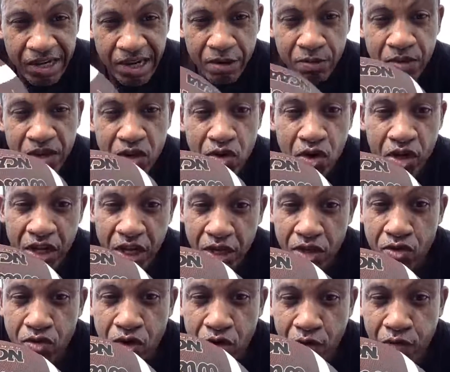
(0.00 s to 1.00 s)
Then we're gonna
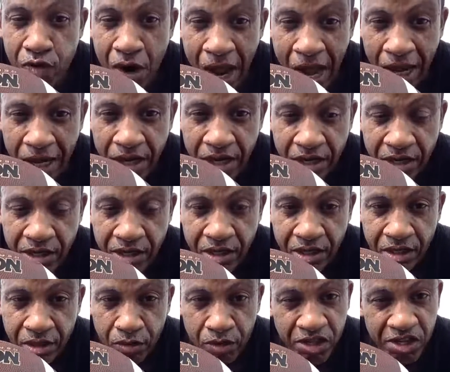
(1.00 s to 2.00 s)
give you the rock,
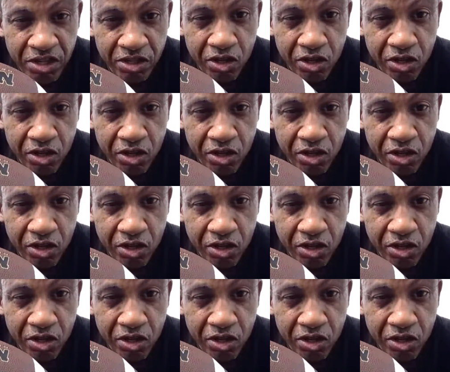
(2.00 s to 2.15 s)
which